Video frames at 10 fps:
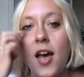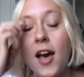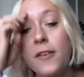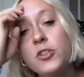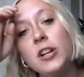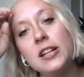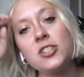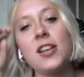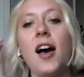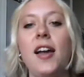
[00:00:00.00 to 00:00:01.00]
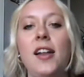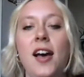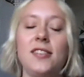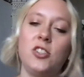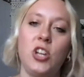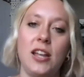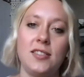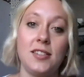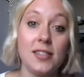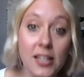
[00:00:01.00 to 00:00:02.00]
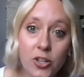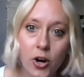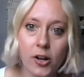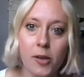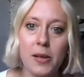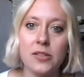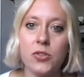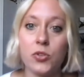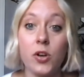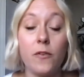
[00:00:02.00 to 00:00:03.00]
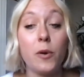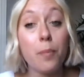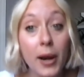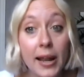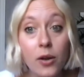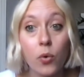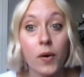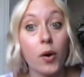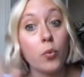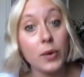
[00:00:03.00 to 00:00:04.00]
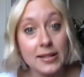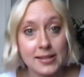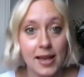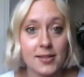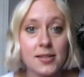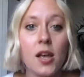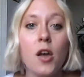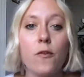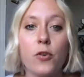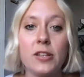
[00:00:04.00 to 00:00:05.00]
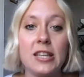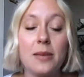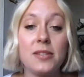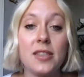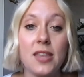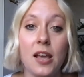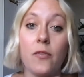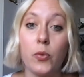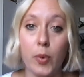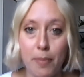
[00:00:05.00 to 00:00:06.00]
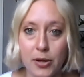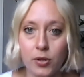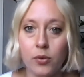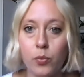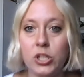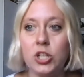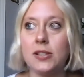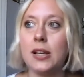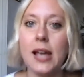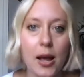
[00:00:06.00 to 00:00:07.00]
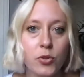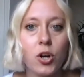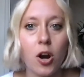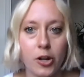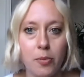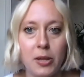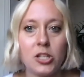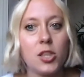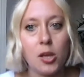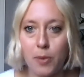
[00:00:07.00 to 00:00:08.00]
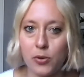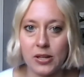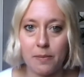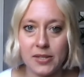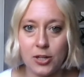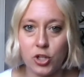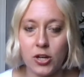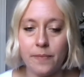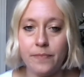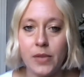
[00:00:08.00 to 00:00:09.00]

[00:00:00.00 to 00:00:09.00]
After each side has a chance to state their arguments, there's often a break or a recess for the teams to think of a rebuttal, which is a counter argument to the opposing position.